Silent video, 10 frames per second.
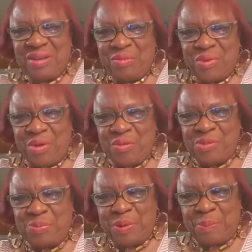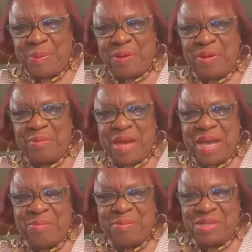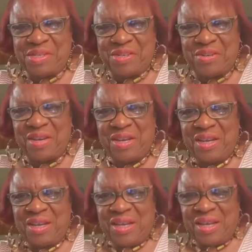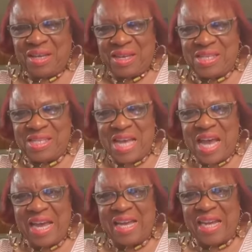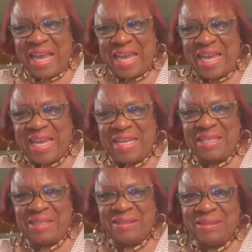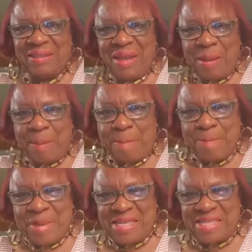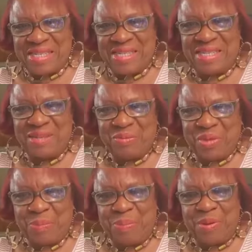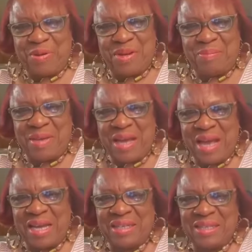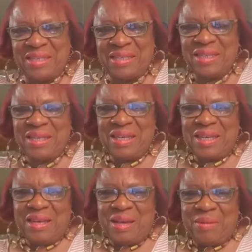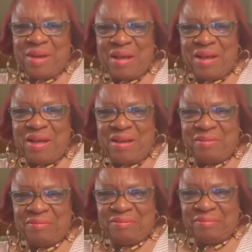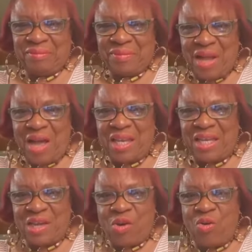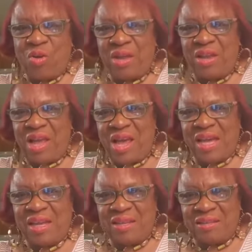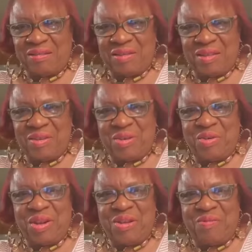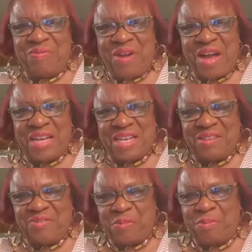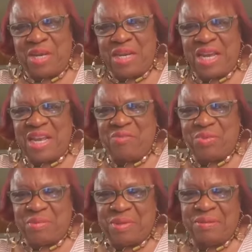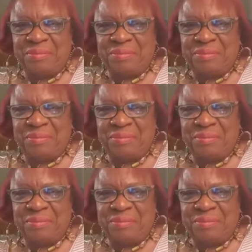We always put a period behind Mr. The sign and Mrs. with a period behind it. Uh, Ali, Oli. You go there on Friday. That's for men and women.